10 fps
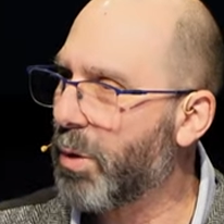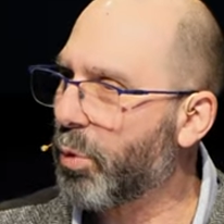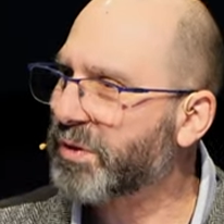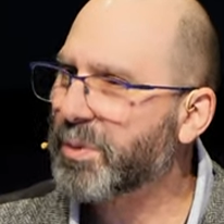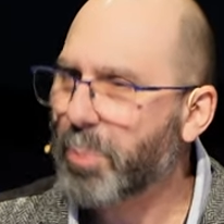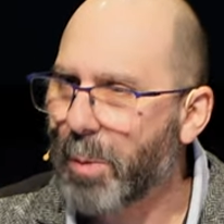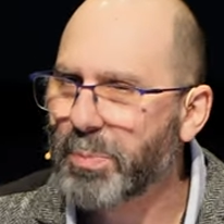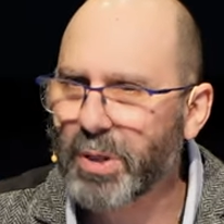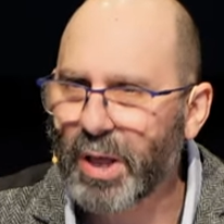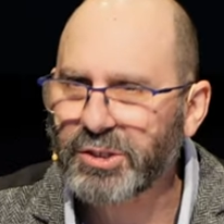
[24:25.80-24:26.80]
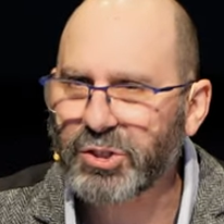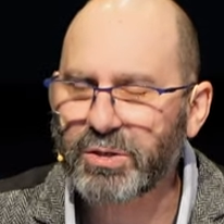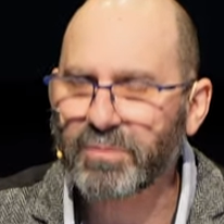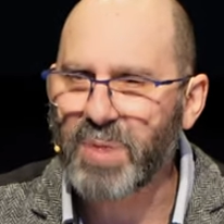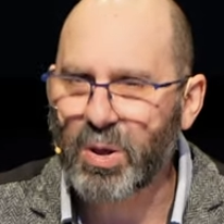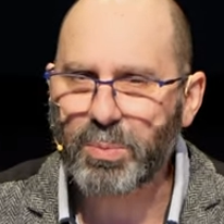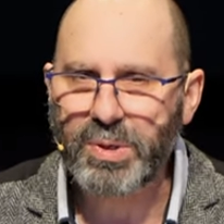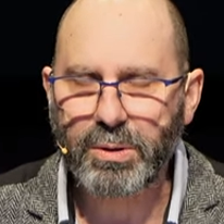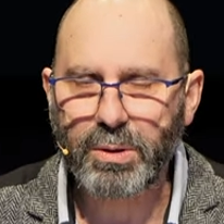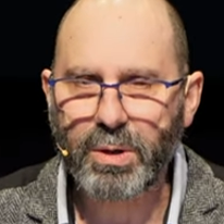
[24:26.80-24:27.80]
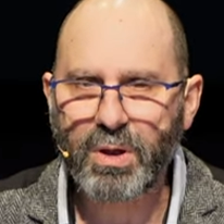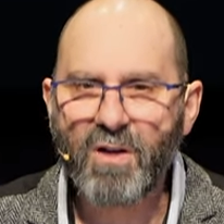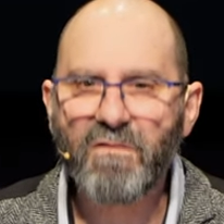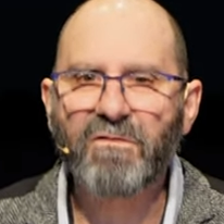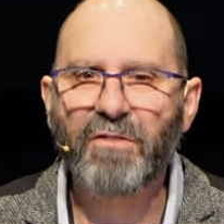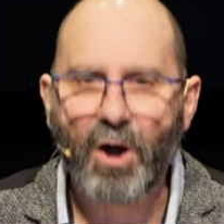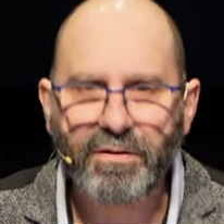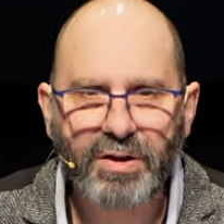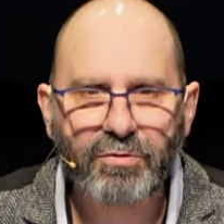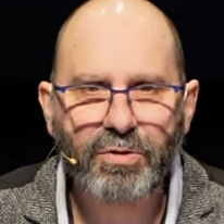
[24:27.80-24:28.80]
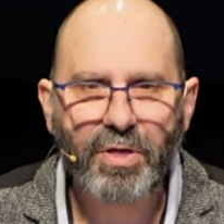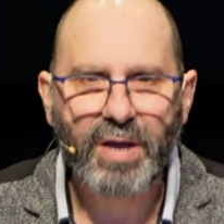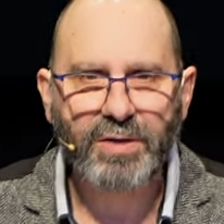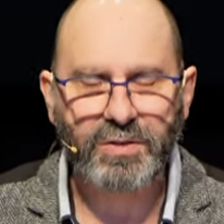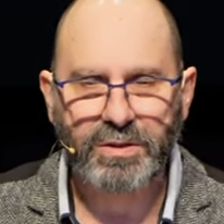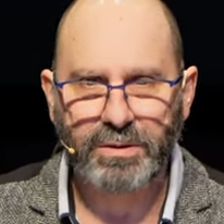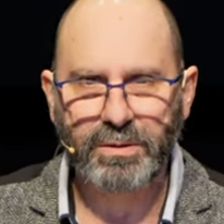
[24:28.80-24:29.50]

What's the population of Melbourne? 500,000.